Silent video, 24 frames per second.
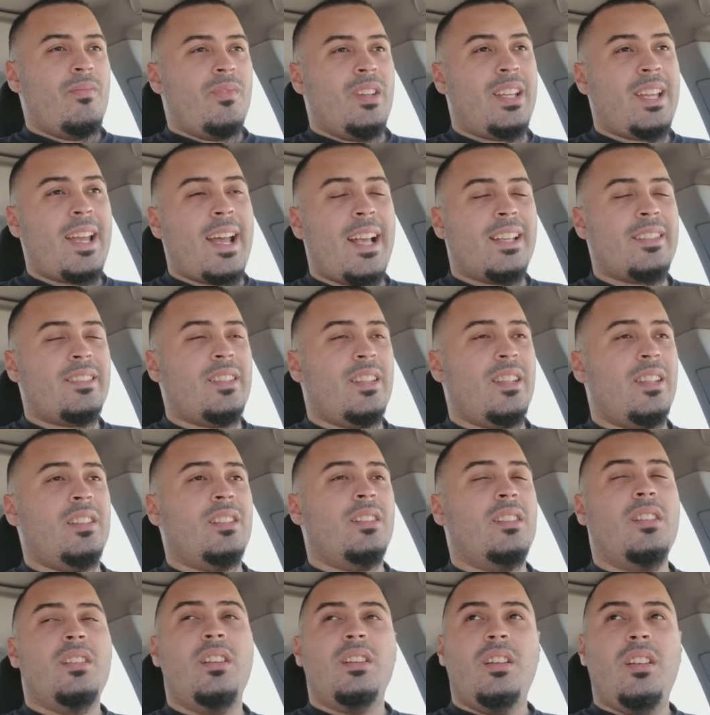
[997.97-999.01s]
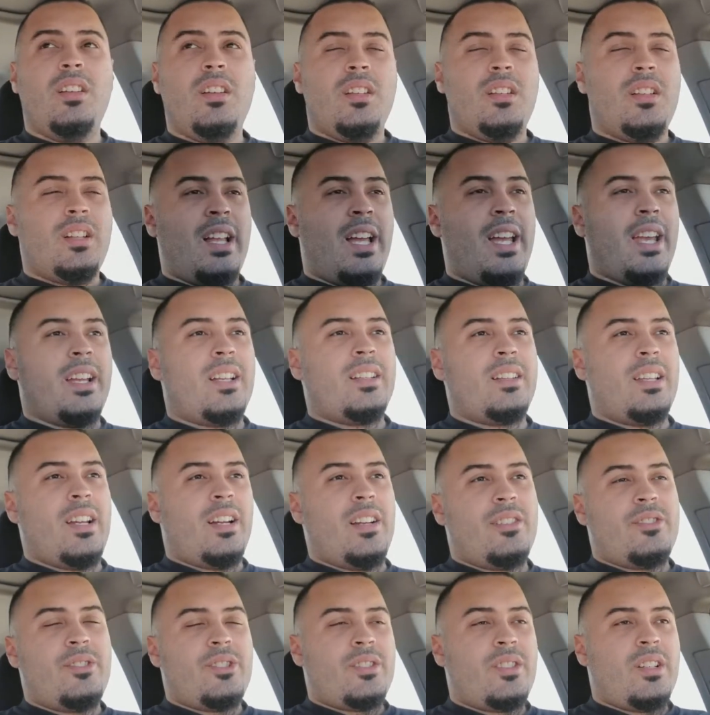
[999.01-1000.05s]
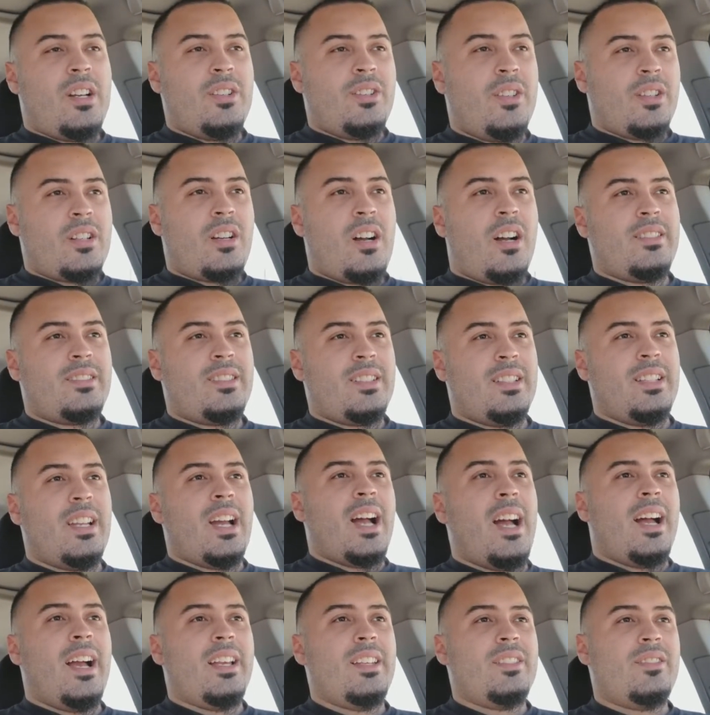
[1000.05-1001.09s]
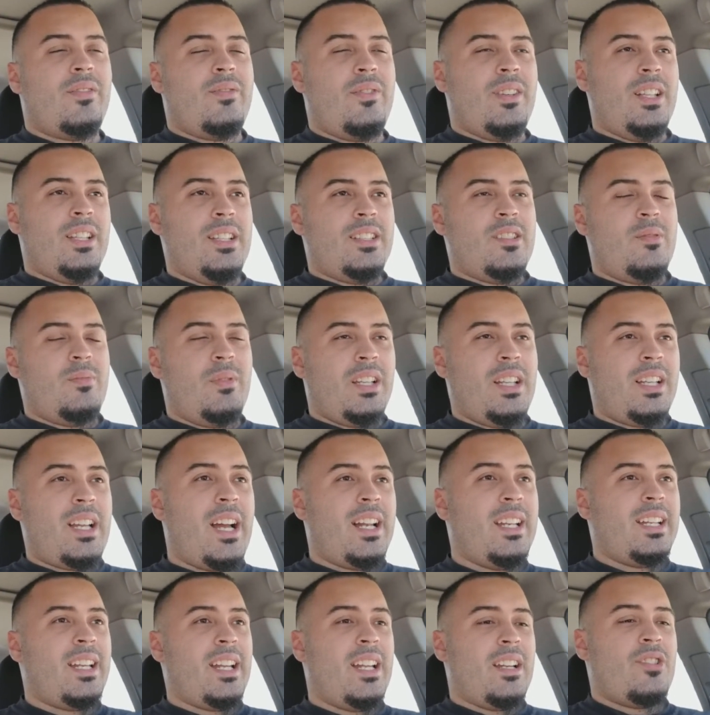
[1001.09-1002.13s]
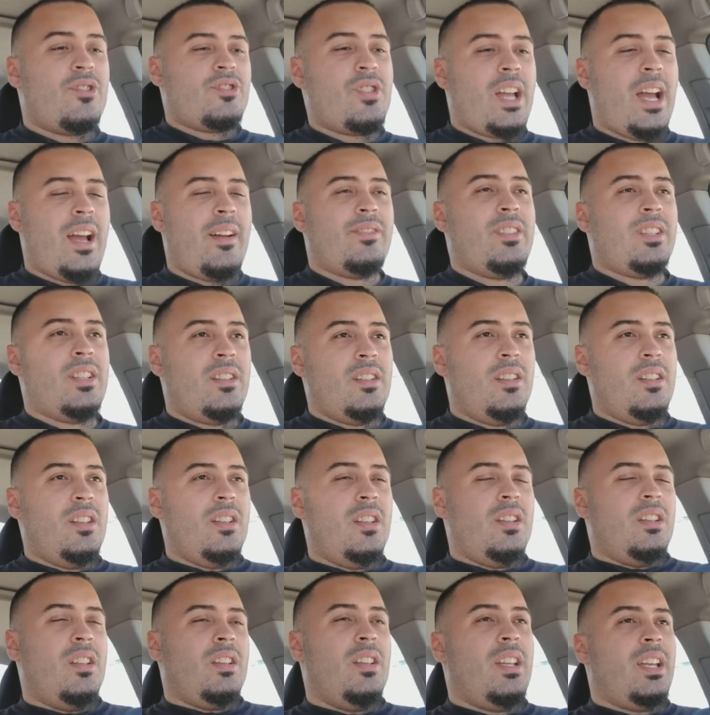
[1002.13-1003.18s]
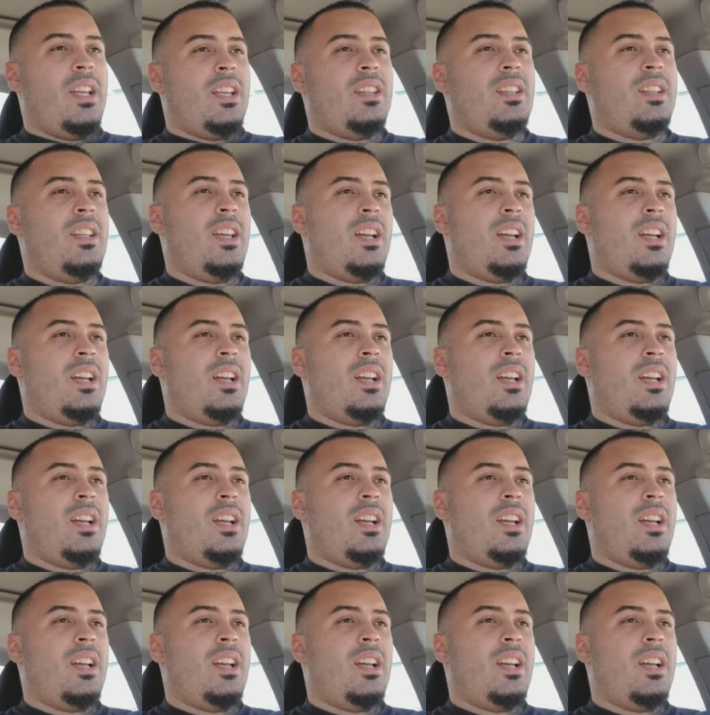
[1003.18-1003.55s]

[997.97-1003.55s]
Cassian. Like they're just undercosted guys. Villain's been kind of getting shafted in